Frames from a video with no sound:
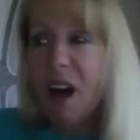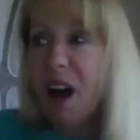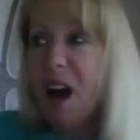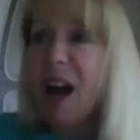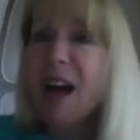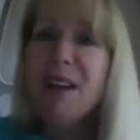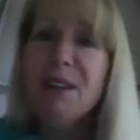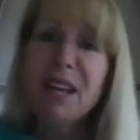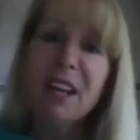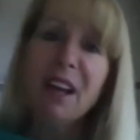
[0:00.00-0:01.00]
i
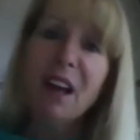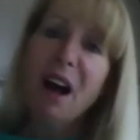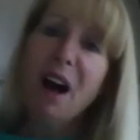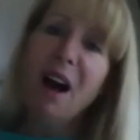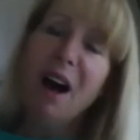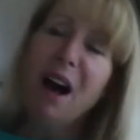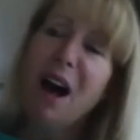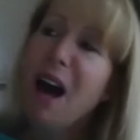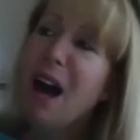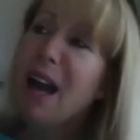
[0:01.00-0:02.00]
like
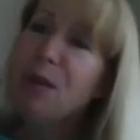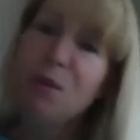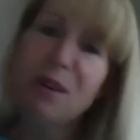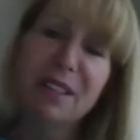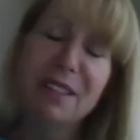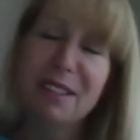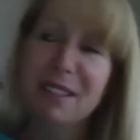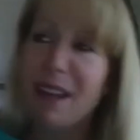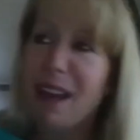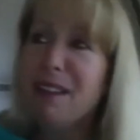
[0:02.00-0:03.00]
I was,
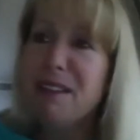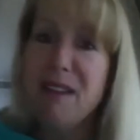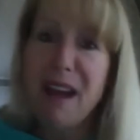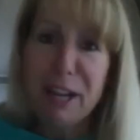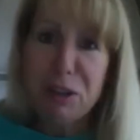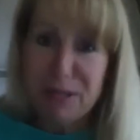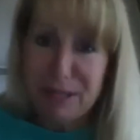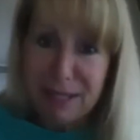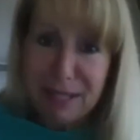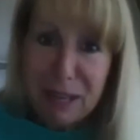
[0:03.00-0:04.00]
and I couldn't
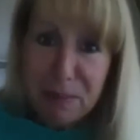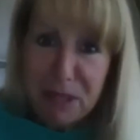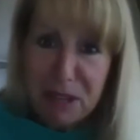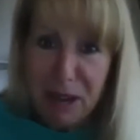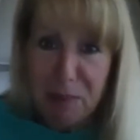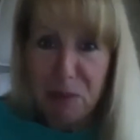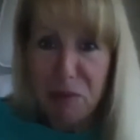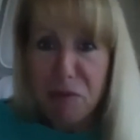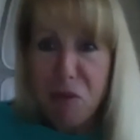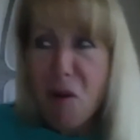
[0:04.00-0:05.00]
sleep the night
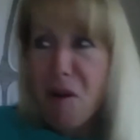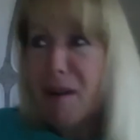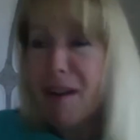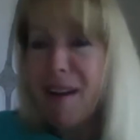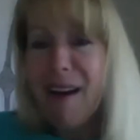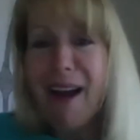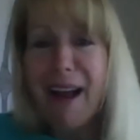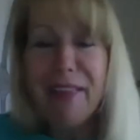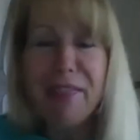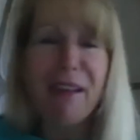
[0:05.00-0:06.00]
before.
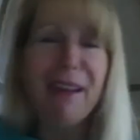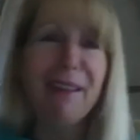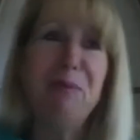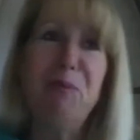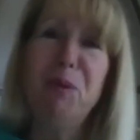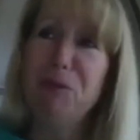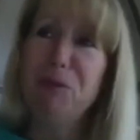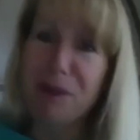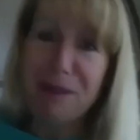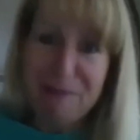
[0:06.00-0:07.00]
I
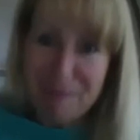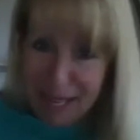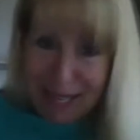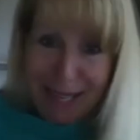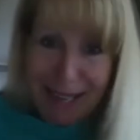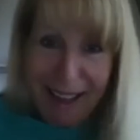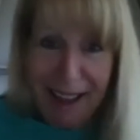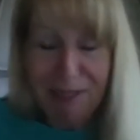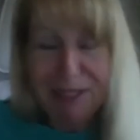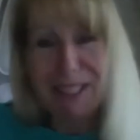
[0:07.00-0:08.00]
before the meeting, I
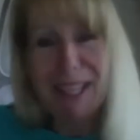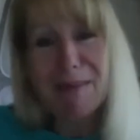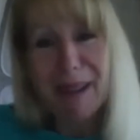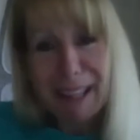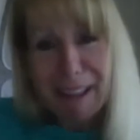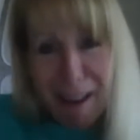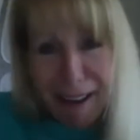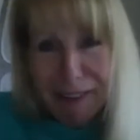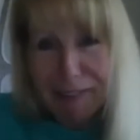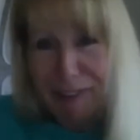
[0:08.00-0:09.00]
was like, my God,
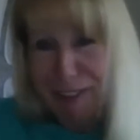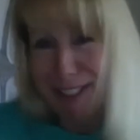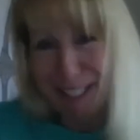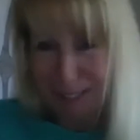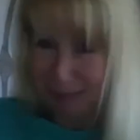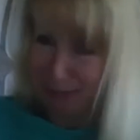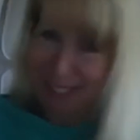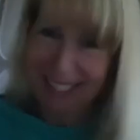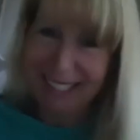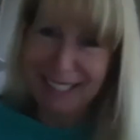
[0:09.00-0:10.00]
I feel sick to my
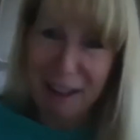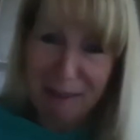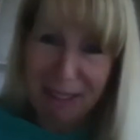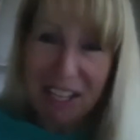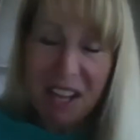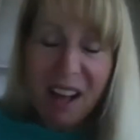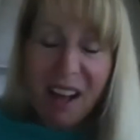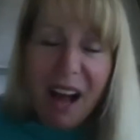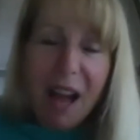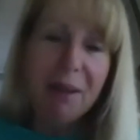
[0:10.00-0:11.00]
stomach.
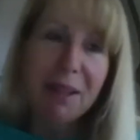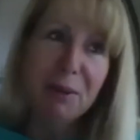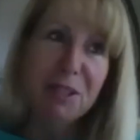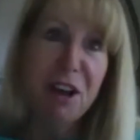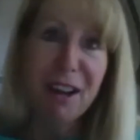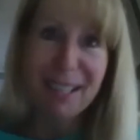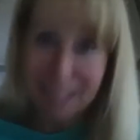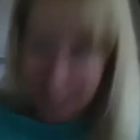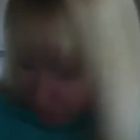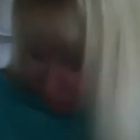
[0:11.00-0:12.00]
I like went talking to
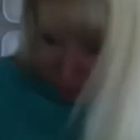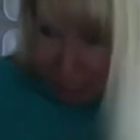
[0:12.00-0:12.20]
the FDA.